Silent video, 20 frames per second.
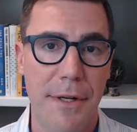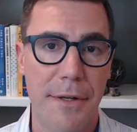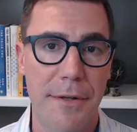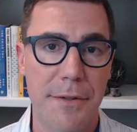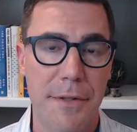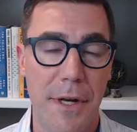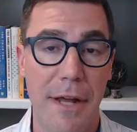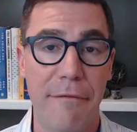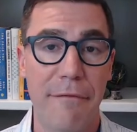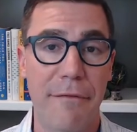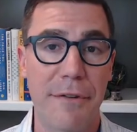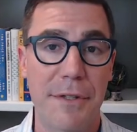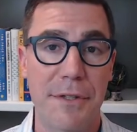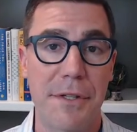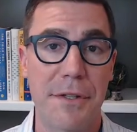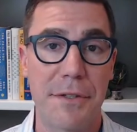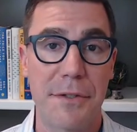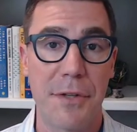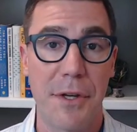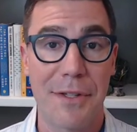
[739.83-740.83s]
there's an
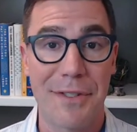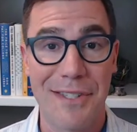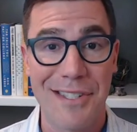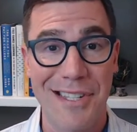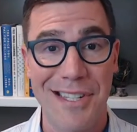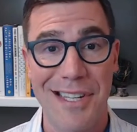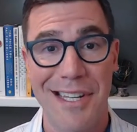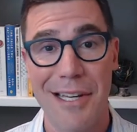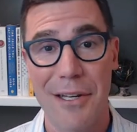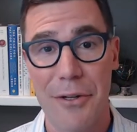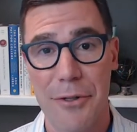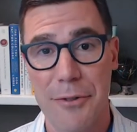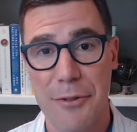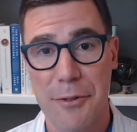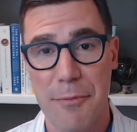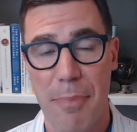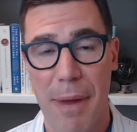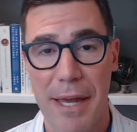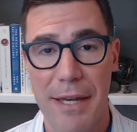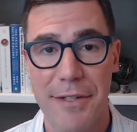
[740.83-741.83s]
emphasis on
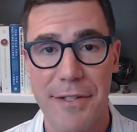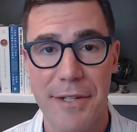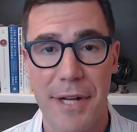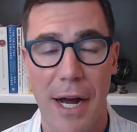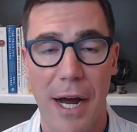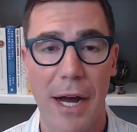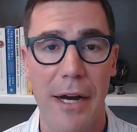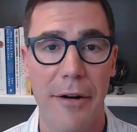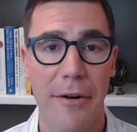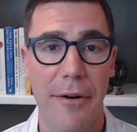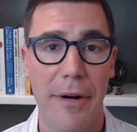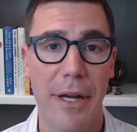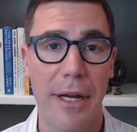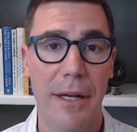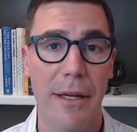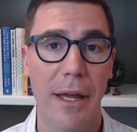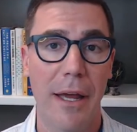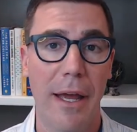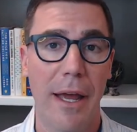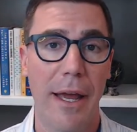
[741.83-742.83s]
skills-based
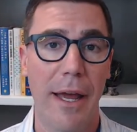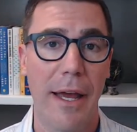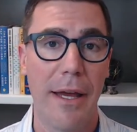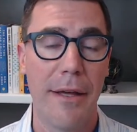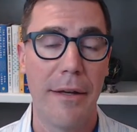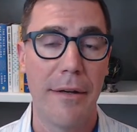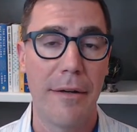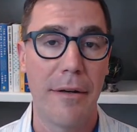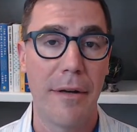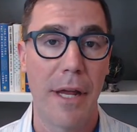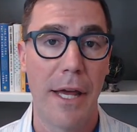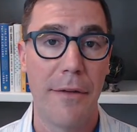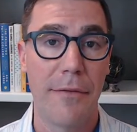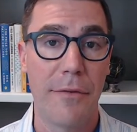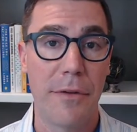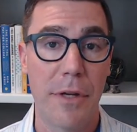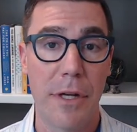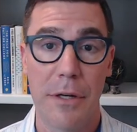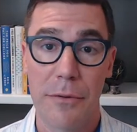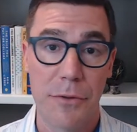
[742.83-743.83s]
hiring, and
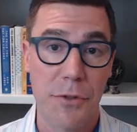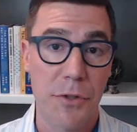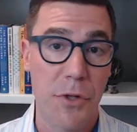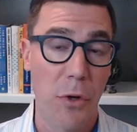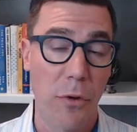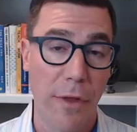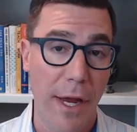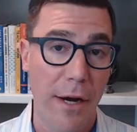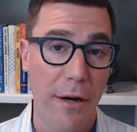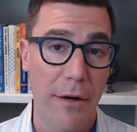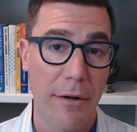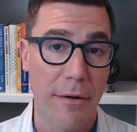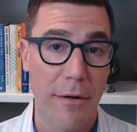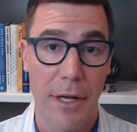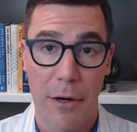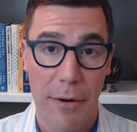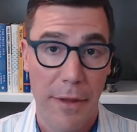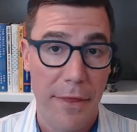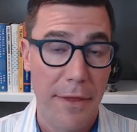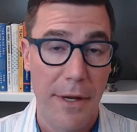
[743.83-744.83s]
and you know, so they're
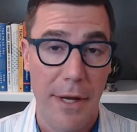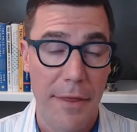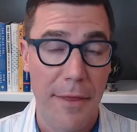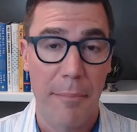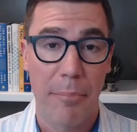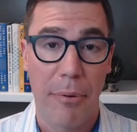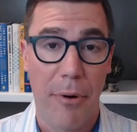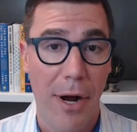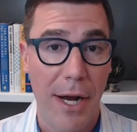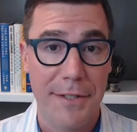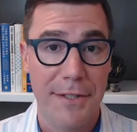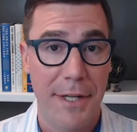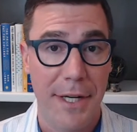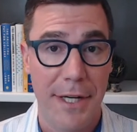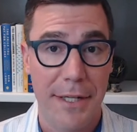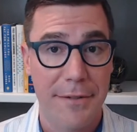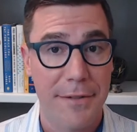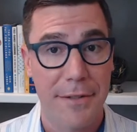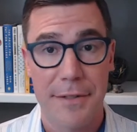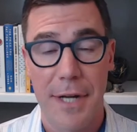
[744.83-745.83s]
you know in the in the
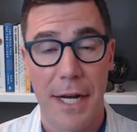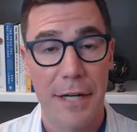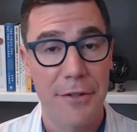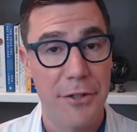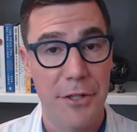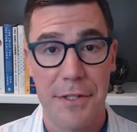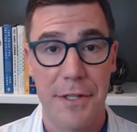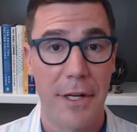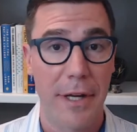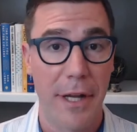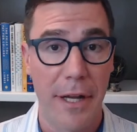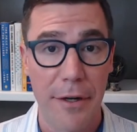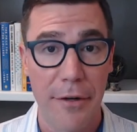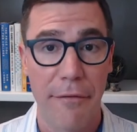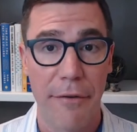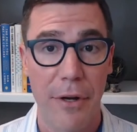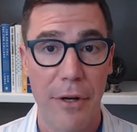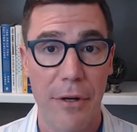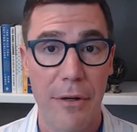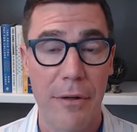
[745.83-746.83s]
process, it's not just an
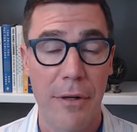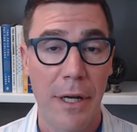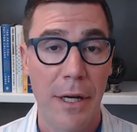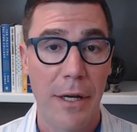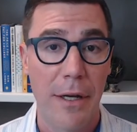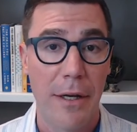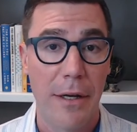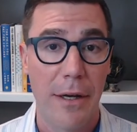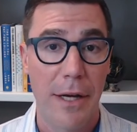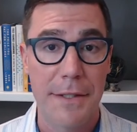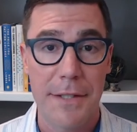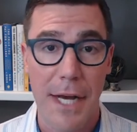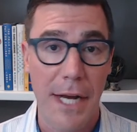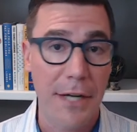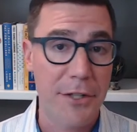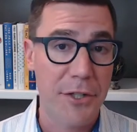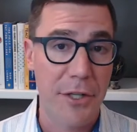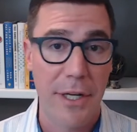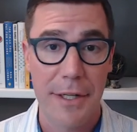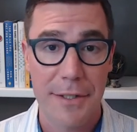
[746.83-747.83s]
interview; it's
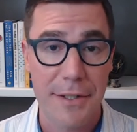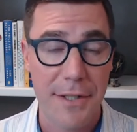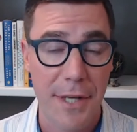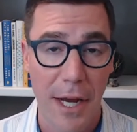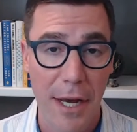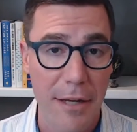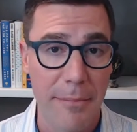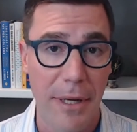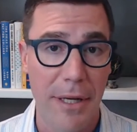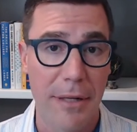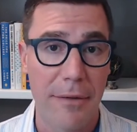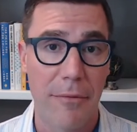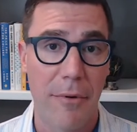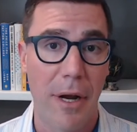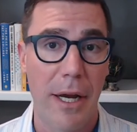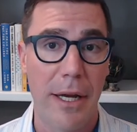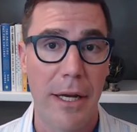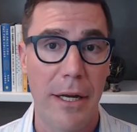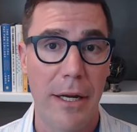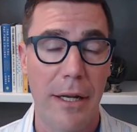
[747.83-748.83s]
actually an assignment,
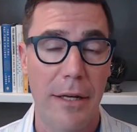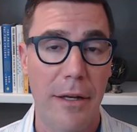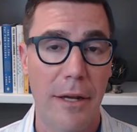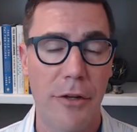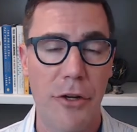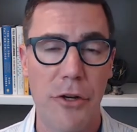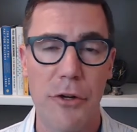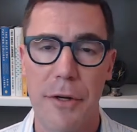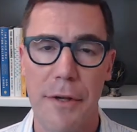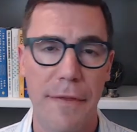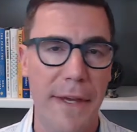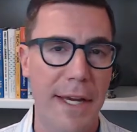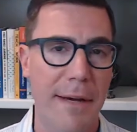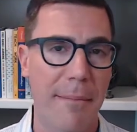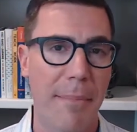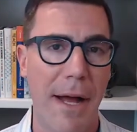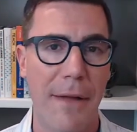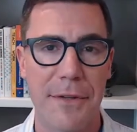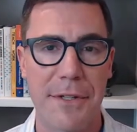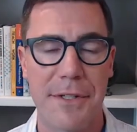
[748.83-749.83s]
right? And and you can think
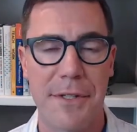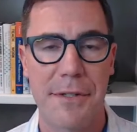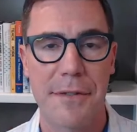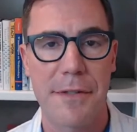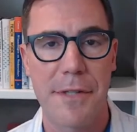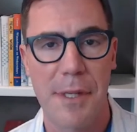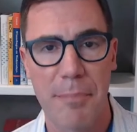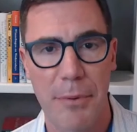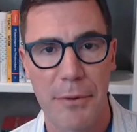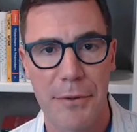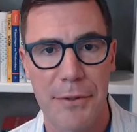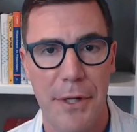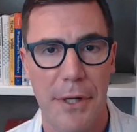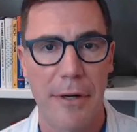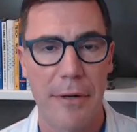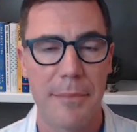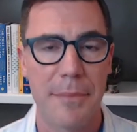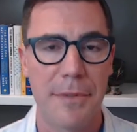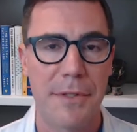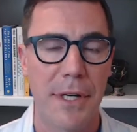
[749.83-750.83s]
about this in simple
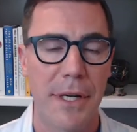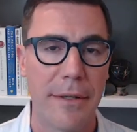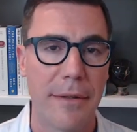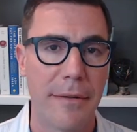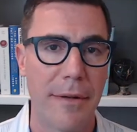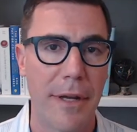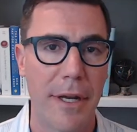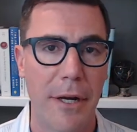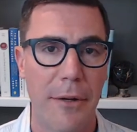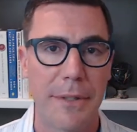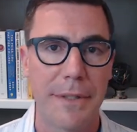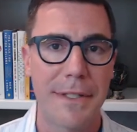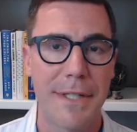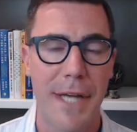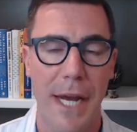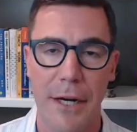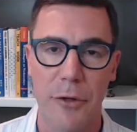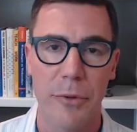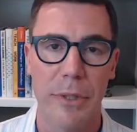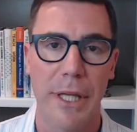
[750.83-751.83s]
terms, in you know, in
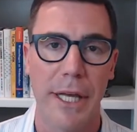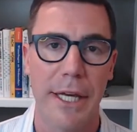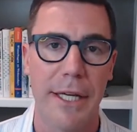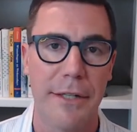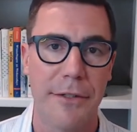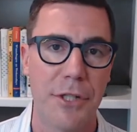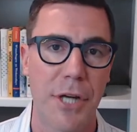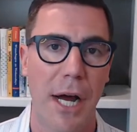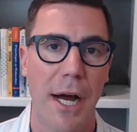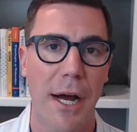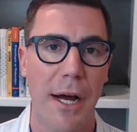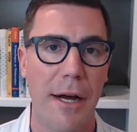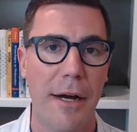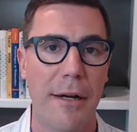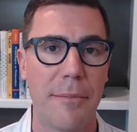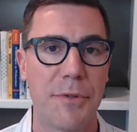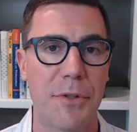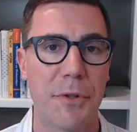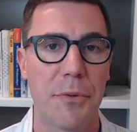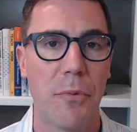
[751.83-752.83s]
tech-related
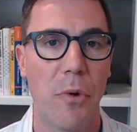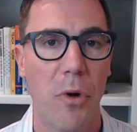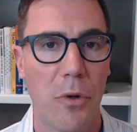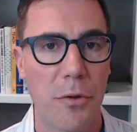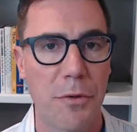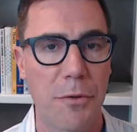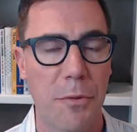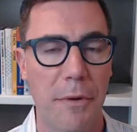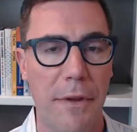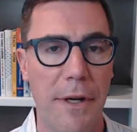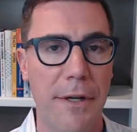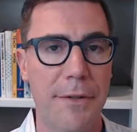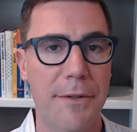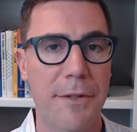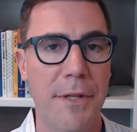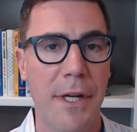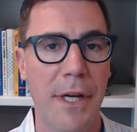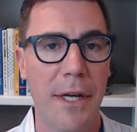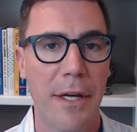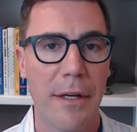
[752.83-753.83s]
jobs or roles where
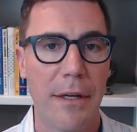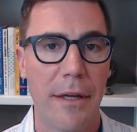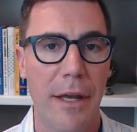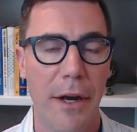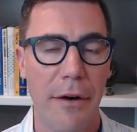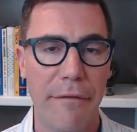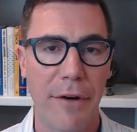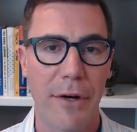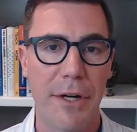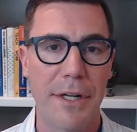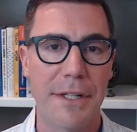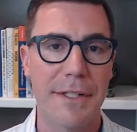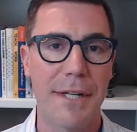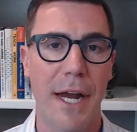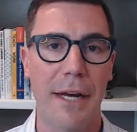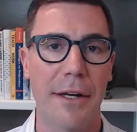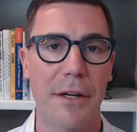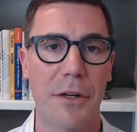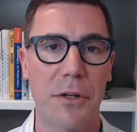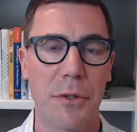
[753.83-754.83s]
there's you know very
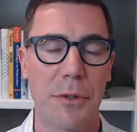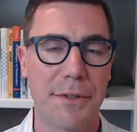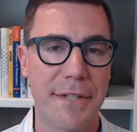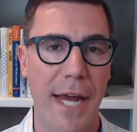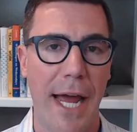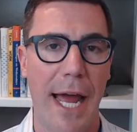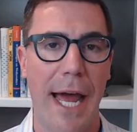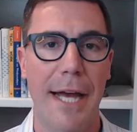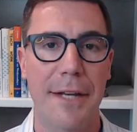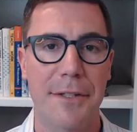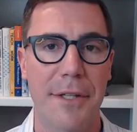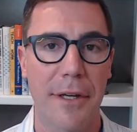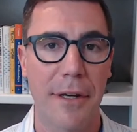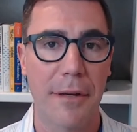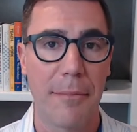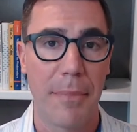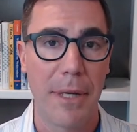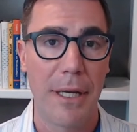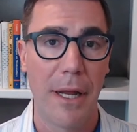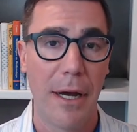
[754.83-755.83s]
technical tasks that
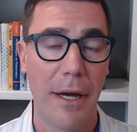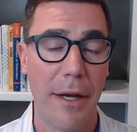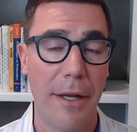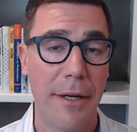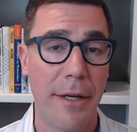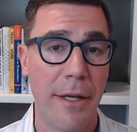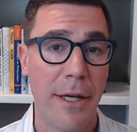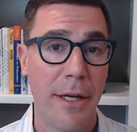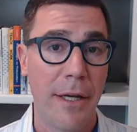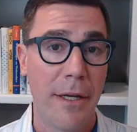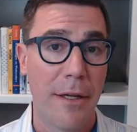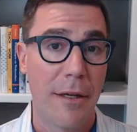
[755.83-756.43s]
can be done.